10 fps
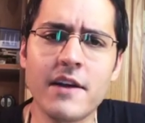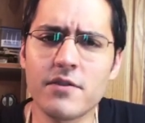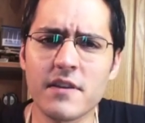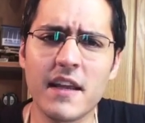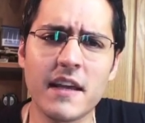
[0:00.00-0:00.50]
I
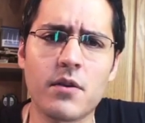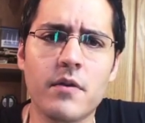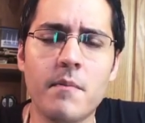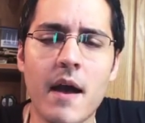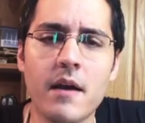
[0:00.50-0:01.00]
don't think it
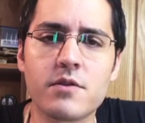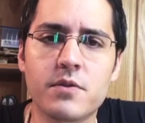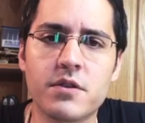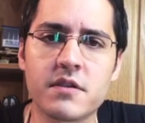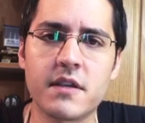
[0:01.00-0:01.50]
really matters
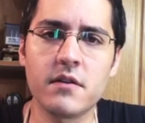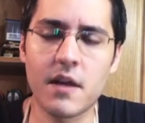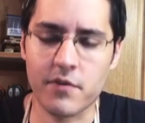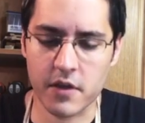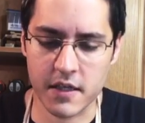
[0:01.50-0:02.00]
what your skill
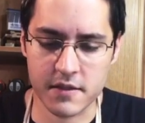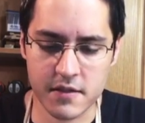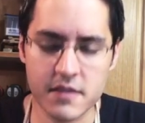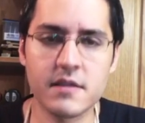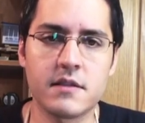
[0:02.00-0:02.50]
level is.
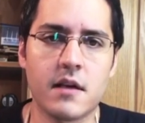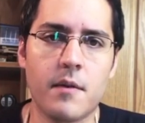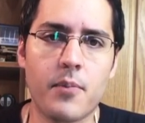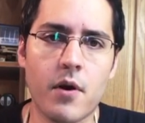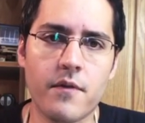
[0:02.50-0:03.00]
This is
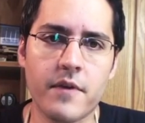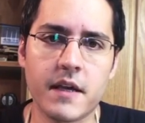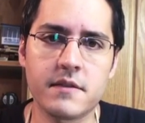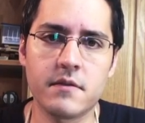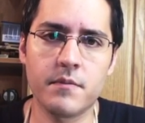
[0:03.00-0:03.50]
a
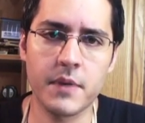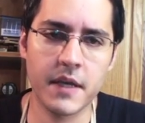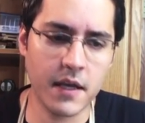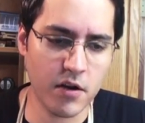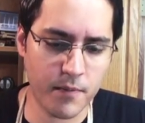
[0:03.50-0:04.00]
perfect
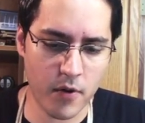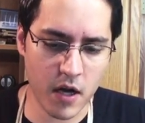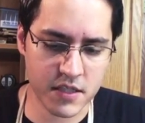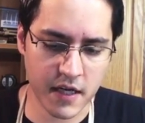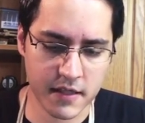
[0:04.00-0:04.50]
beginner
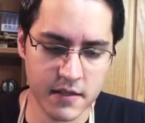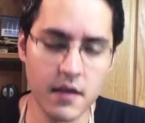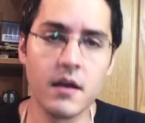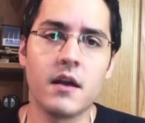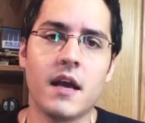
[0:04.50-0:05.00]
project.
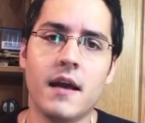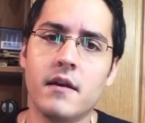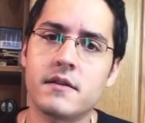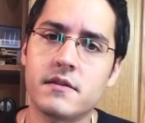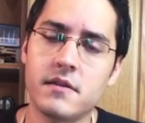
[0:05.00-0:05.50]

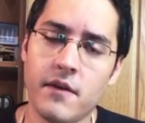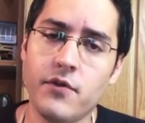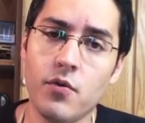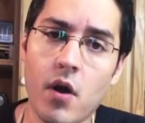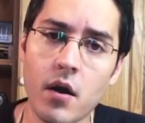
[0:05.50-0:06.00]
It's if
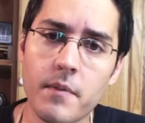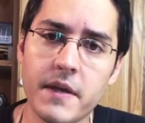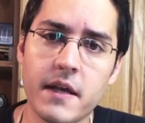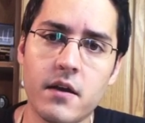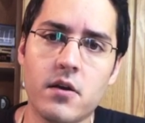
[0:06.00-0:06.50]
you are a
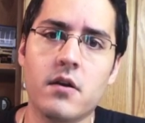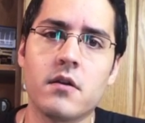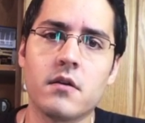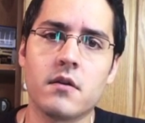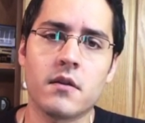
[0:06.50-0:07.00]
beginner,
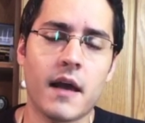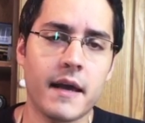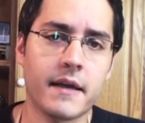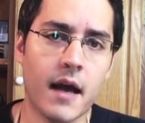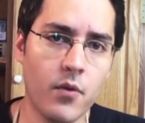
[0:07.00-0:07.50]

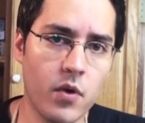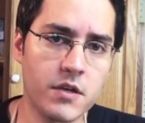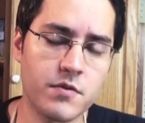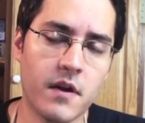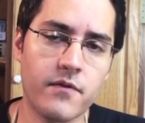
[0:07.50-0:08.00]
like I
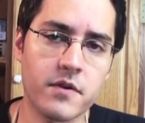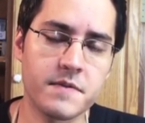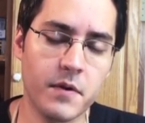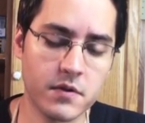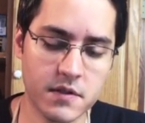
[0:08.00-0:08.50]
was when I
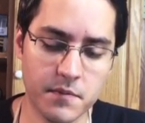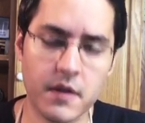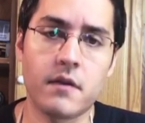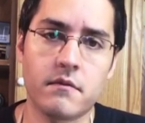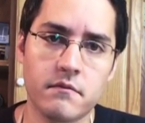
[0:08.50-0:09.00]
first built
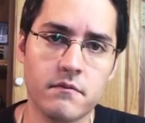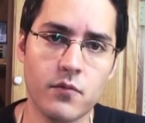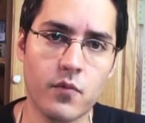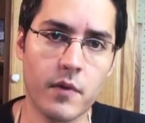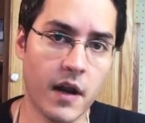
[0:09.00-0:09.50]
something,
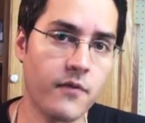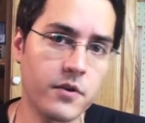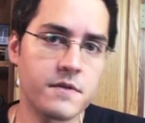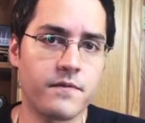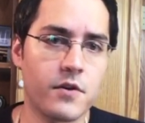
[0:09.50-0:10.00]
when I
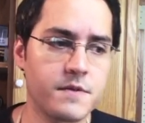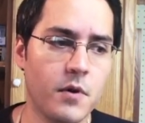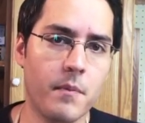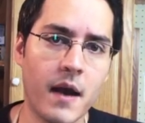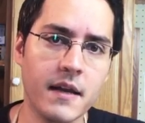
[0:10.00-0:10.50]
first
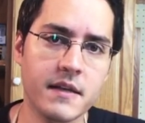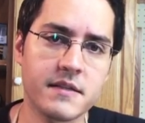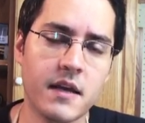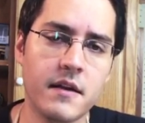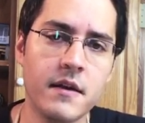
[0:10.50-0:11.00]
built my
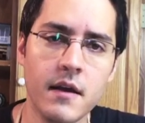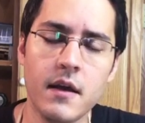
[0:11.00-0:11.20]
nightstand,